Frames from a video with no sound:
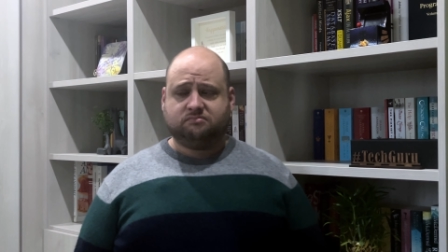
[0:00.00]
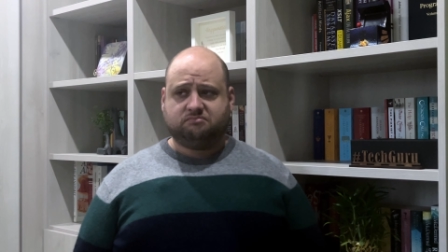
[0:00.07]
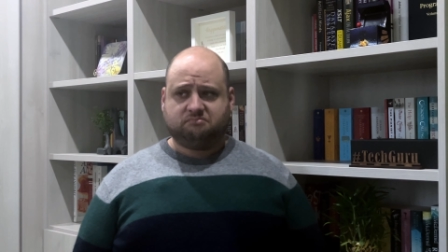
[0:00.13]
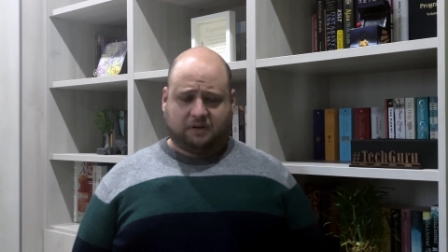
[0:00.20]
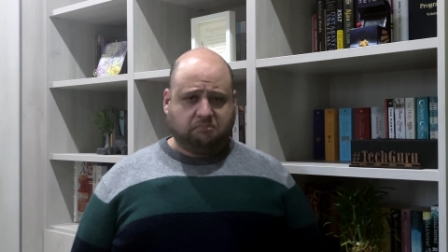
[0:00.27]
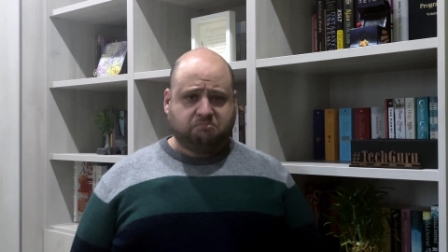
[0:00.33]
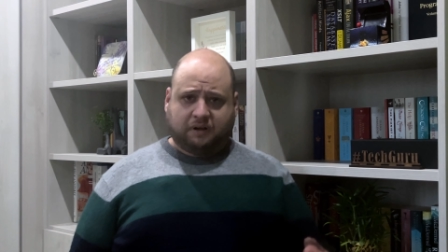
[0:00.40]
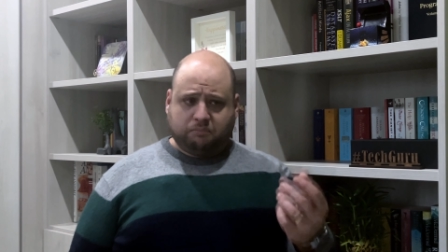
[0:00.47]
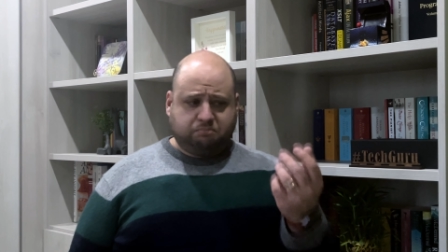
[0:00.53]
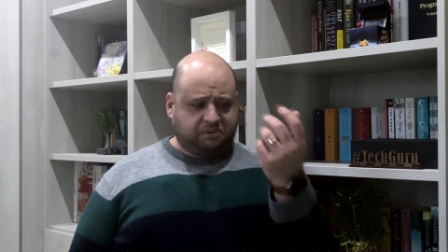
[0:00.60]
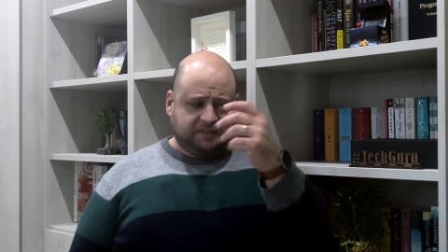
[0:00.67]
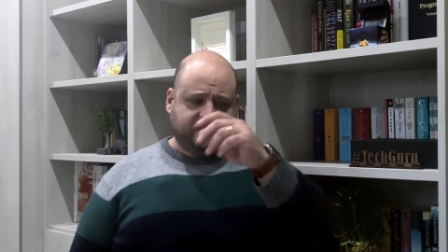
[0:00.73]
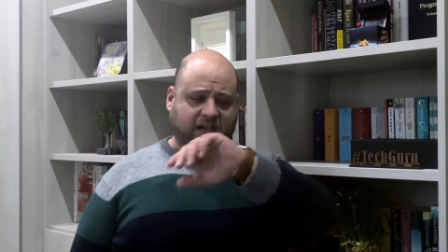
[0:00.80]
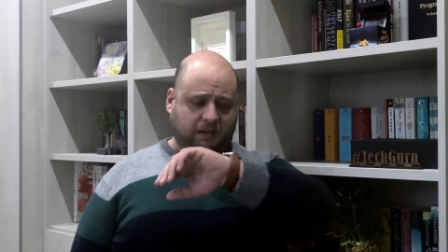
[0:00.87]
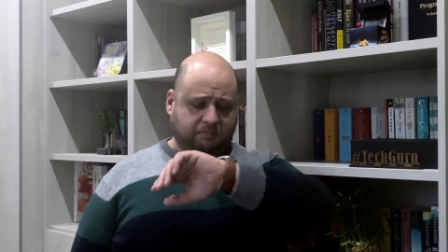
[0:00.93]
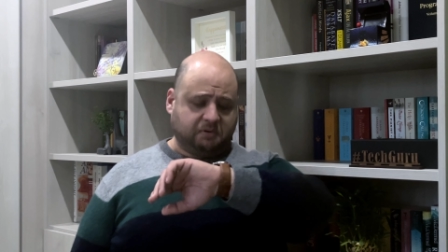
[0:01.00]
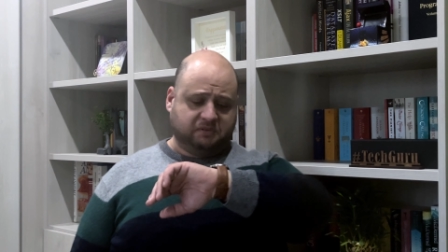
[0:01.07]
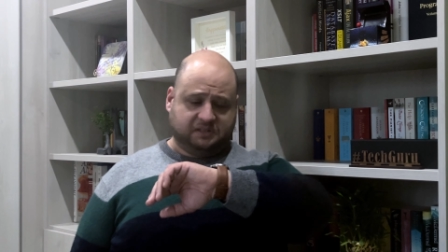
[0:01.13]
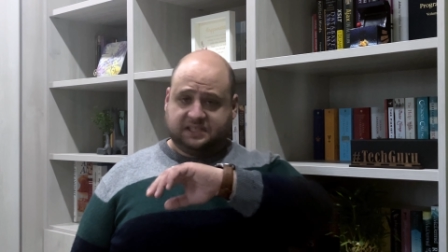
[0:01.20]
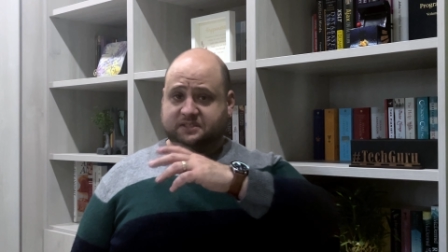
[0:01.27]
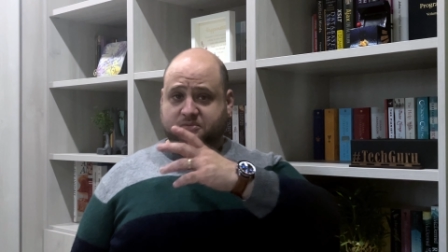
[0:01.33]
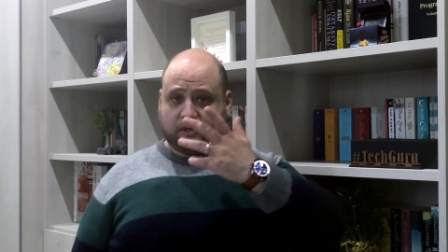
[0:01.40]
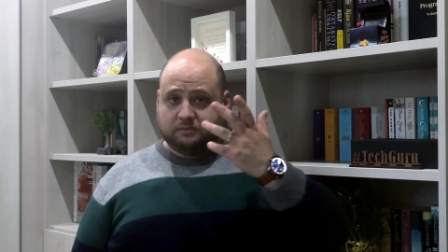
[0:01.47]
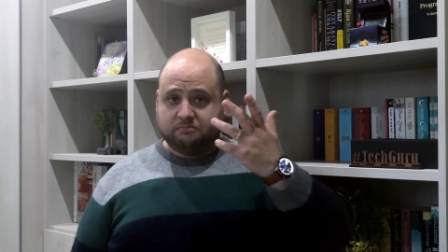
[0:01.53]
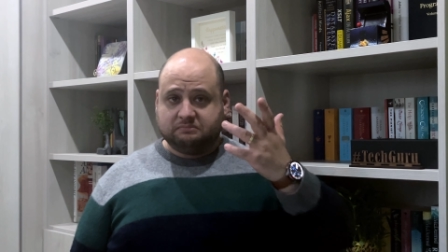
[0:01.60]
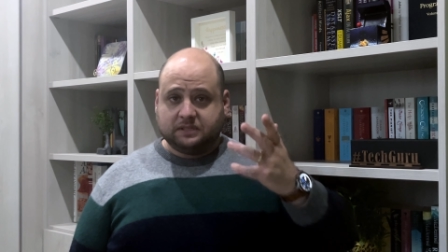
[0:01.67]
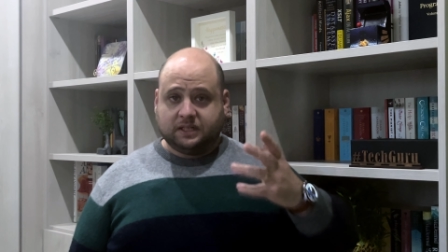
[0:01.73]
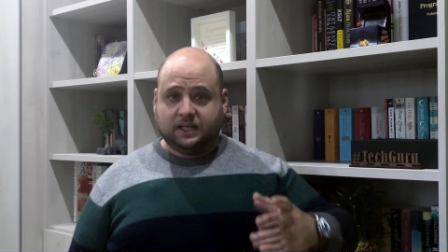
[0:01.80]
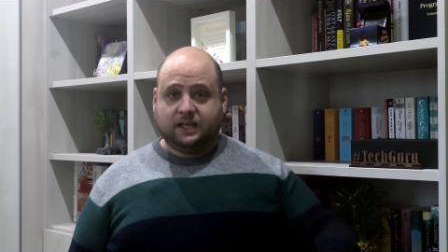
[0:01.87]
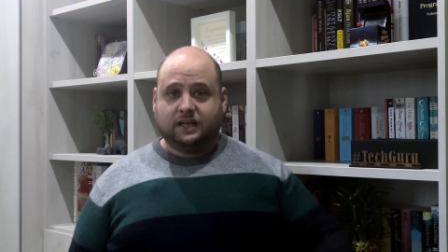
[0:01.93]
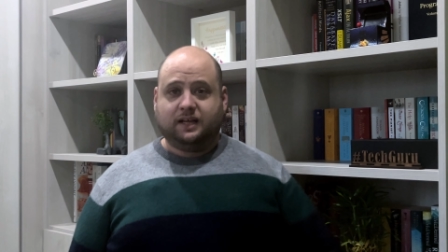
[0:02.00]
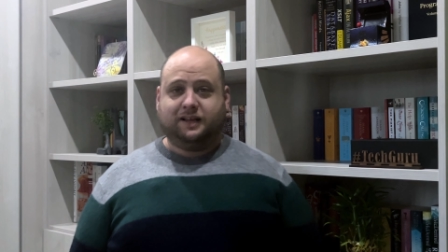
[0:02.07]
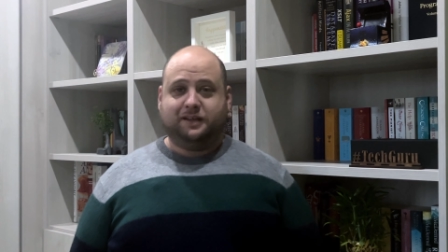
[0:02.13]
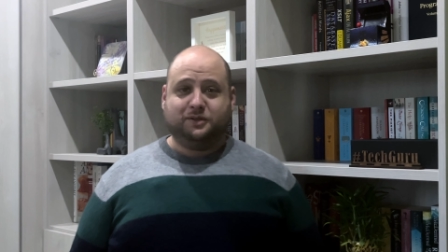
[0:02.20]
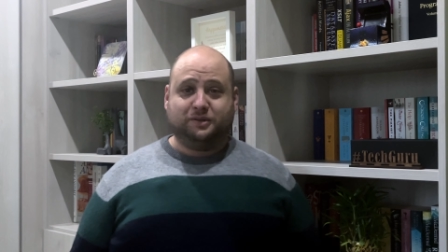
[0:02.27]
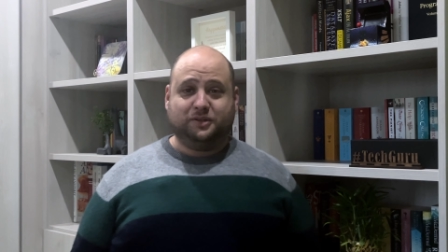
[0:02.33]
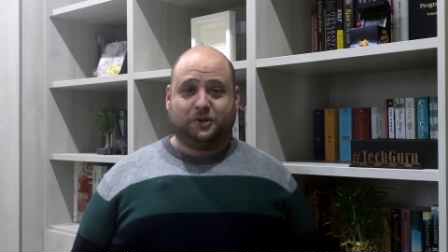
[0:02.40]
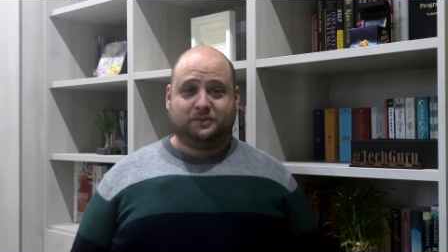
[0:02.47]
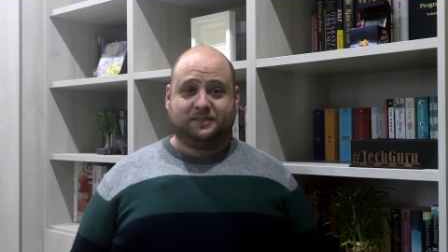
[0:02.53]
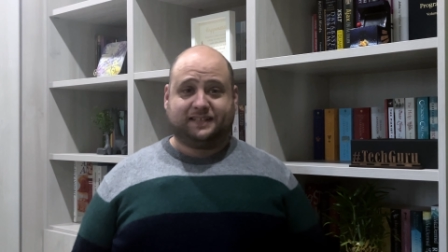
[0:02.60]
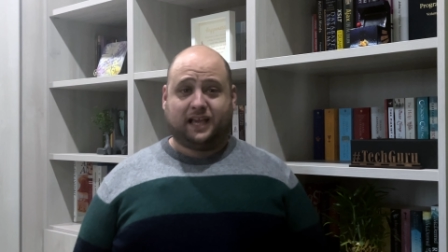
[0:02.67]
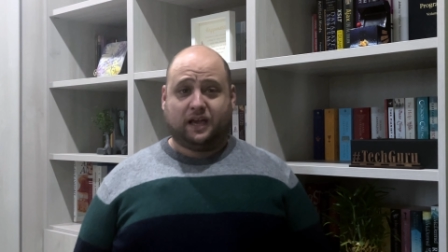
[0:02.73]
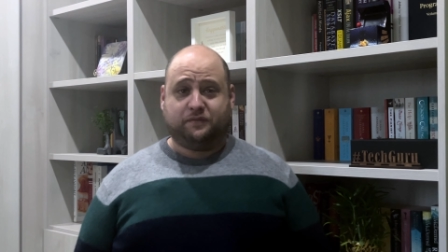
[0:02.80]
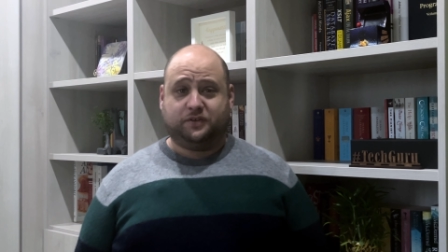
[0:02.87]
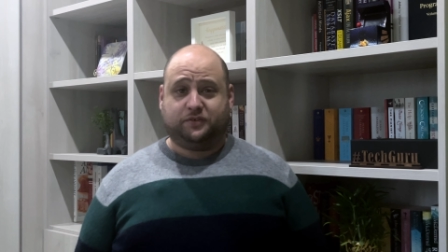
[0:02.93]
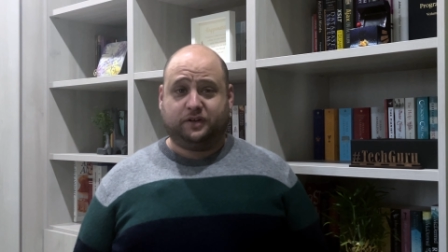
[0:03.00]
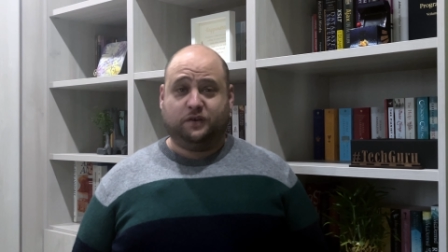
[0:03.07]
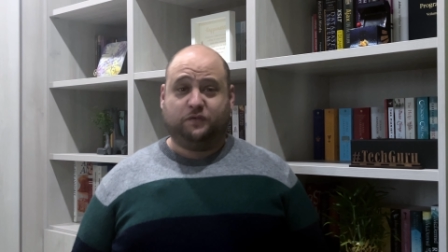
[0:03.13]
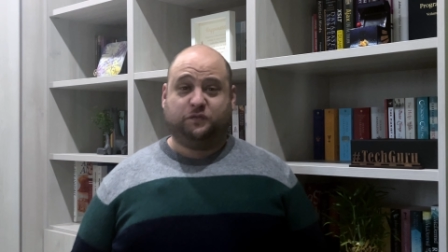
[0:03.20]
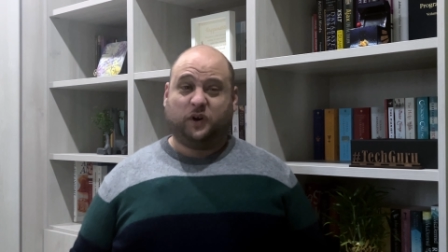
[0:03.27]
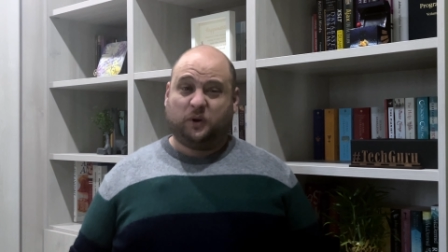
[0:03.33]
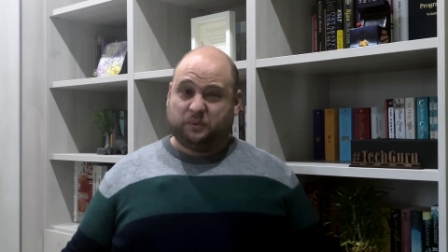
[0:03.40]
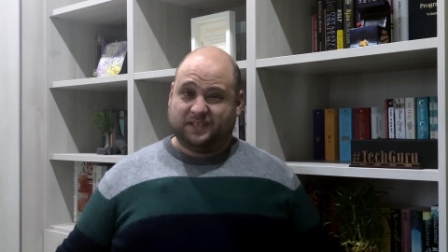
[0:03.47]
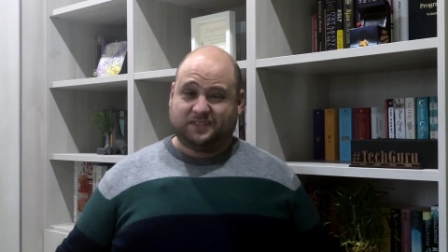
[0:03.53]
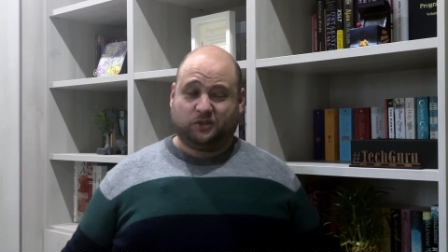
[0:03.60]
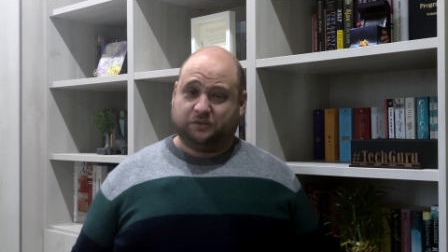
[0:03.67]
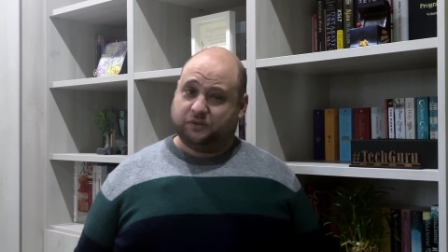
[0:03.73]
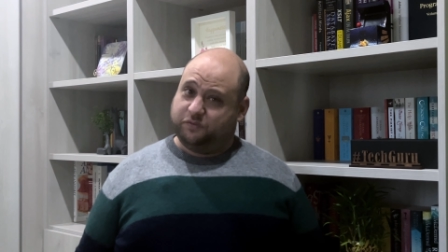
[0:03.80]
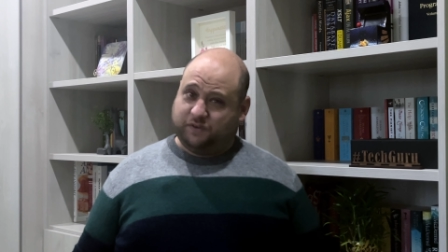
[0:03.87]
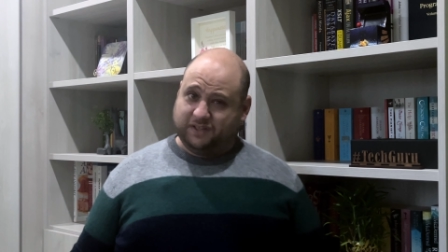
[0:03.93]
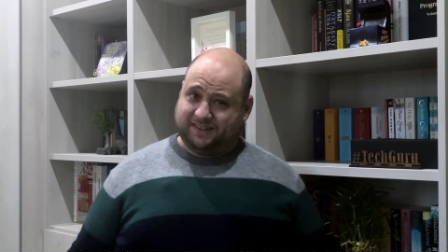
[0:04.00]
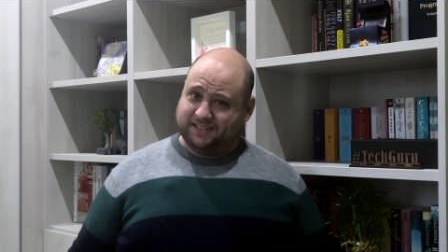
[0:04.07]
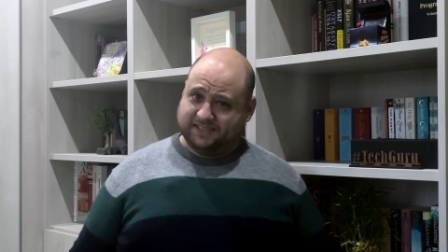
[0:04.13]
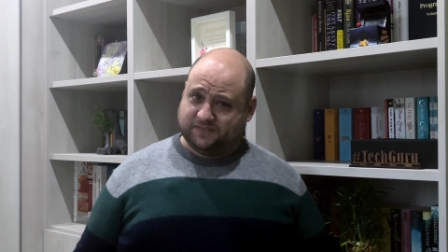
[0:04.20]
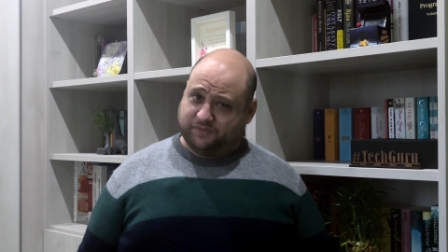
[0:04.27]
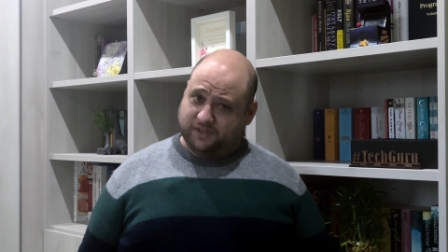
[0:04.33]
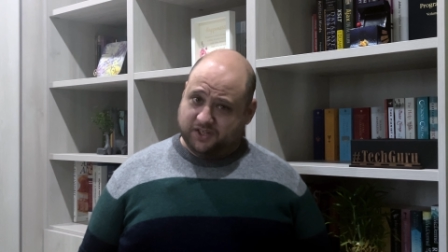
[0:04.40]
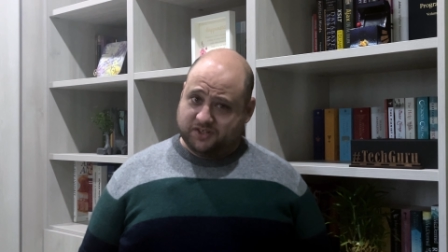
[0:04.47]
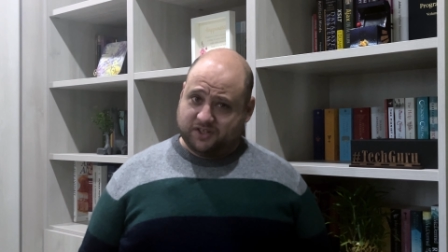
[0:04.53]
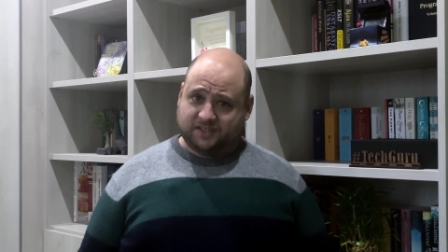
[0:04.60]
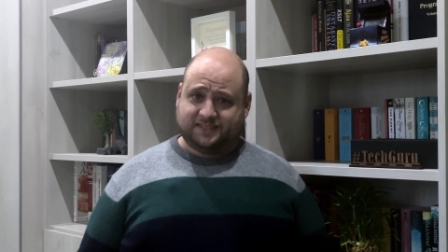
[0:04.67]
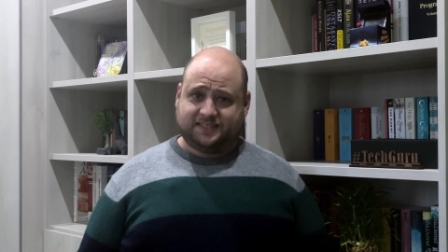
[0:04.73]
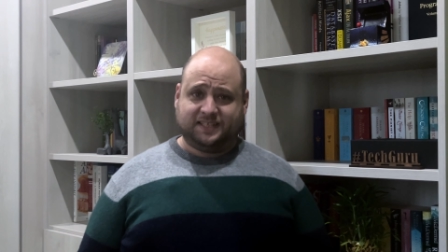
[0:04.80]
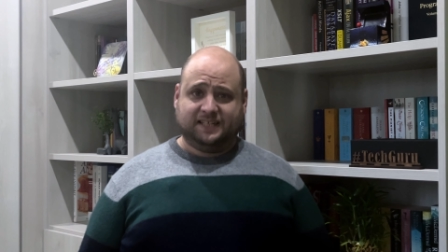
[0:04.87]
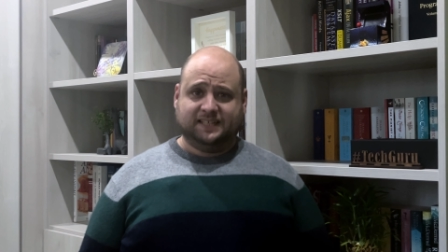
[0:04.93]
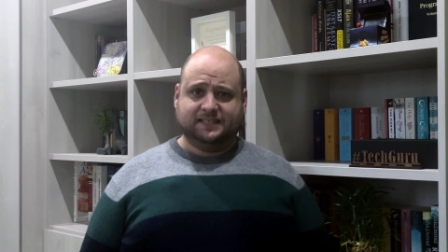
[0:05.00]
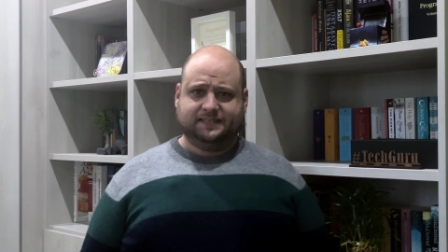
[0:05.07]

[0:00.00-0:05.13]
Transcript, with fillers: I'm, I'm pretty happy with this one. You'll notice I haven't really focused on the fitness features,